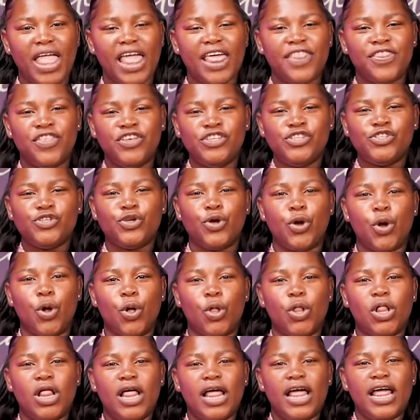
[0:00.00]
This
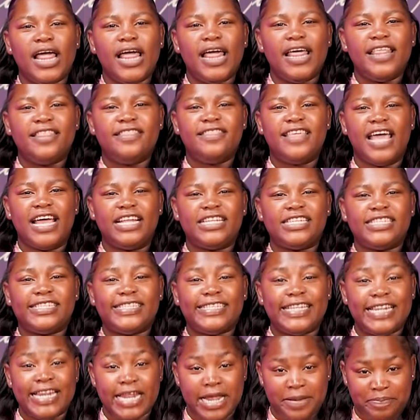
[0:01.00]
girl that
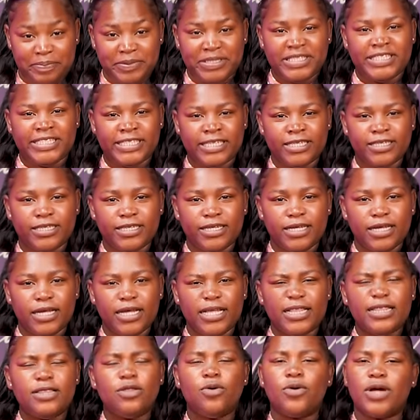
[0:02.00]
slipped.
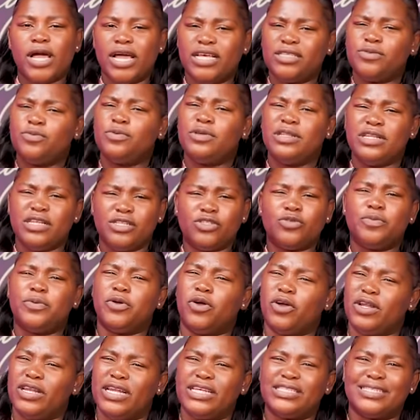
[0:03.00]
No, guys, we need to be
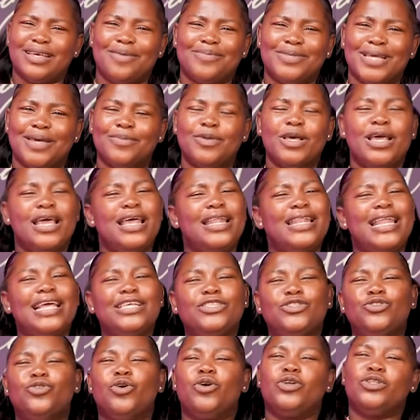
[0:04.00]
honest sometimes.
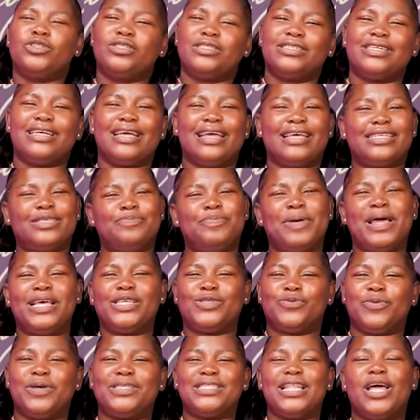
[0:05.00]
Let's not
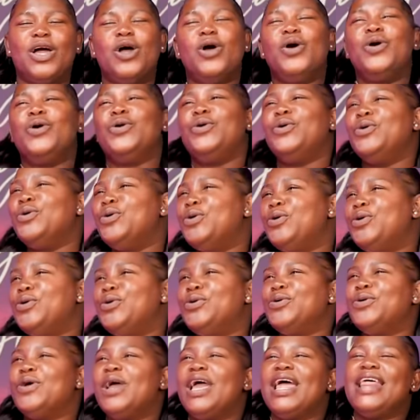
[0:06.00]
spice words. Like,
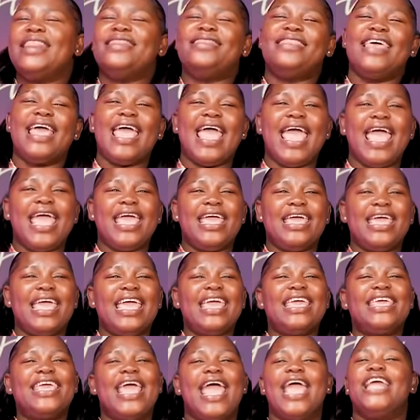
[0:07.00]
who they
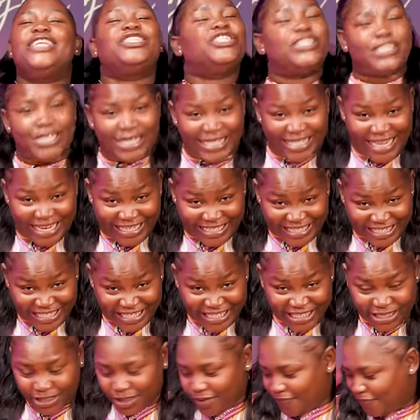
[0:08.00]
engaged, they did
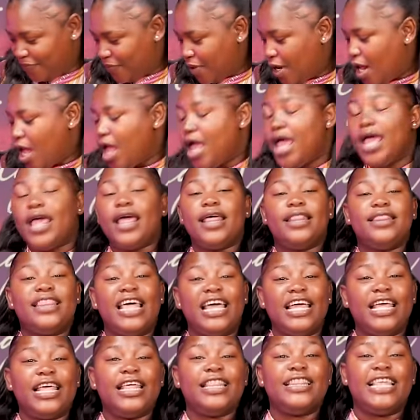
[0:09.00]
it.
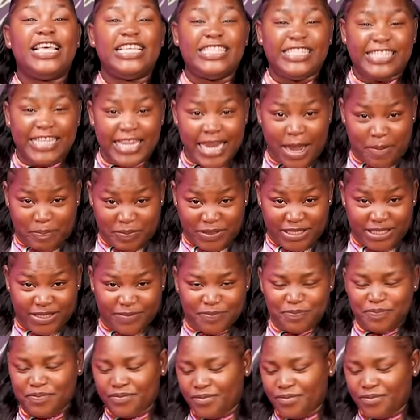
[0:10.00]
That they slept.